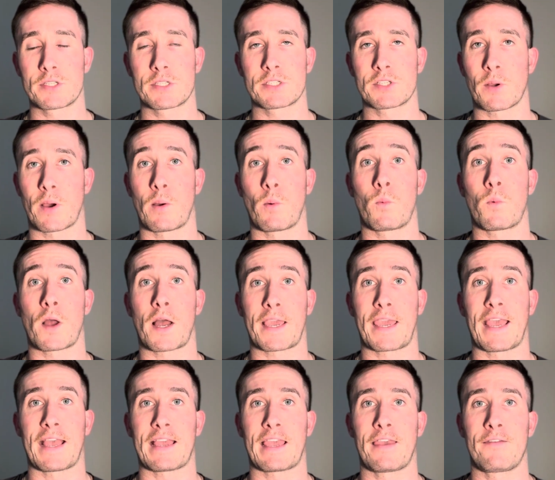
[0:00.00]
so I
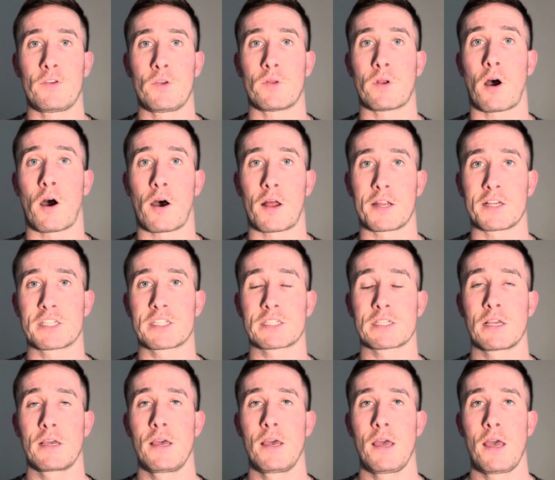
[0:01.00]
can't give you an honest
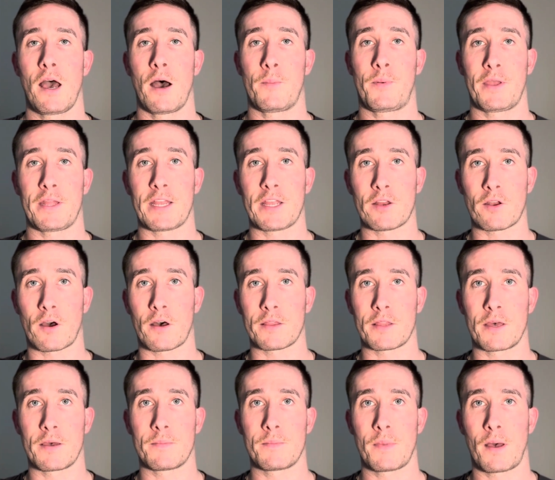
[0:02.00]
opinion on
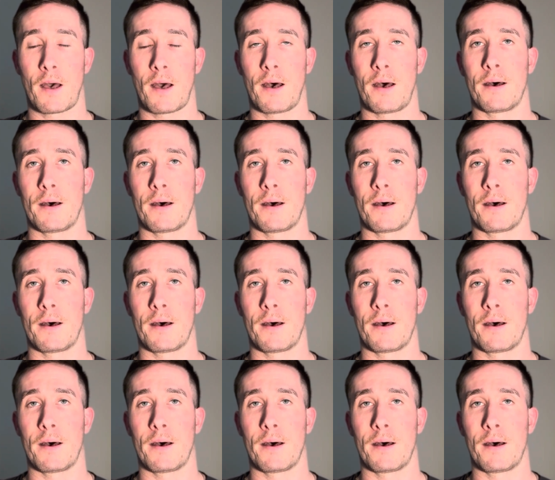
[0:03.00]
them.